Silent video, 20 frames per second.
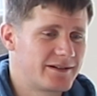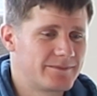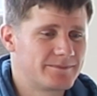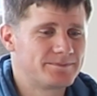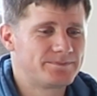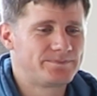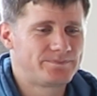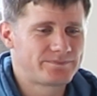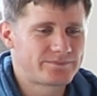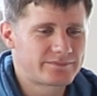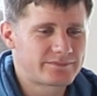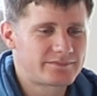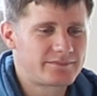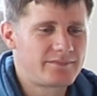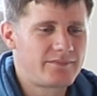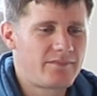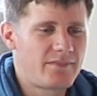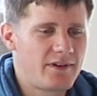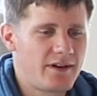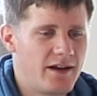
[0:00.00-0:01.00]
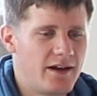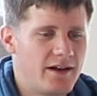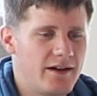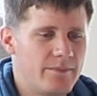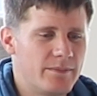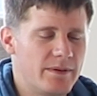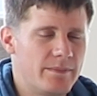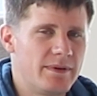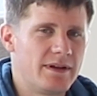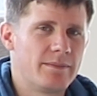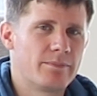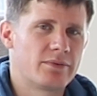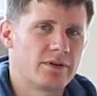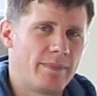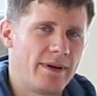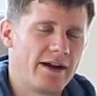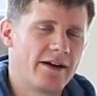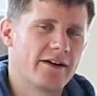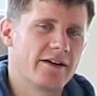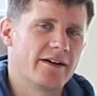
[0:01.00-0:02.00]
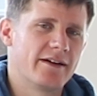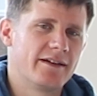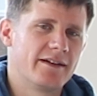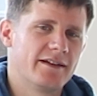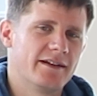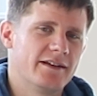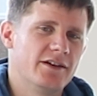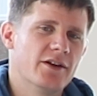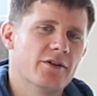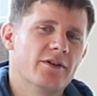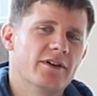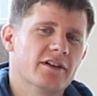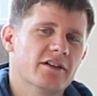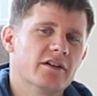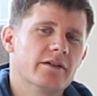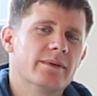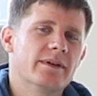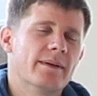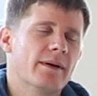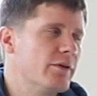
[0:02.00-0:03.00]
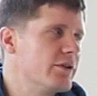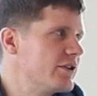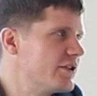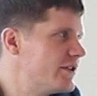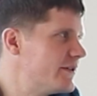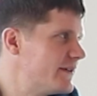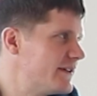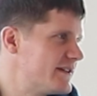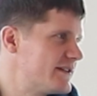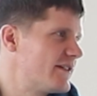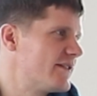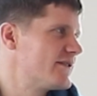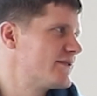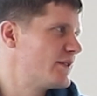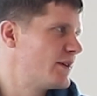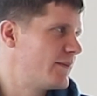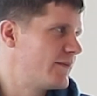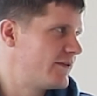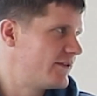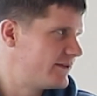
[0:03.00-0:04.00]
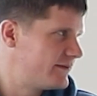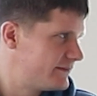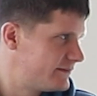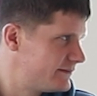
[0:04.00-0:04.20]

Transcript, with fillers: Mm-hmm. Absolutely. Um, but being prepared and knowing a little bit about what you're doing is also helpful.